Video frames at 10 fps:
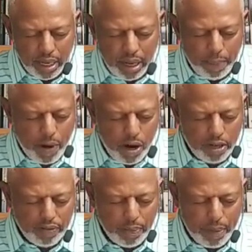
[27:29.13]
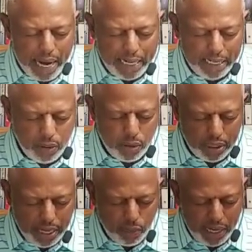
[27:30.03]
a part of the body, Lord,
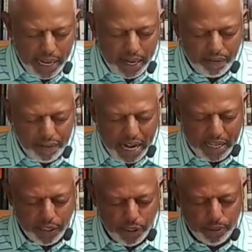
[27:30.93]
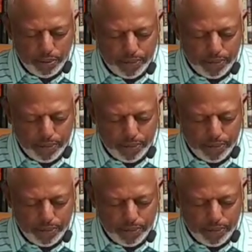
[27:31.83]
that would edify you.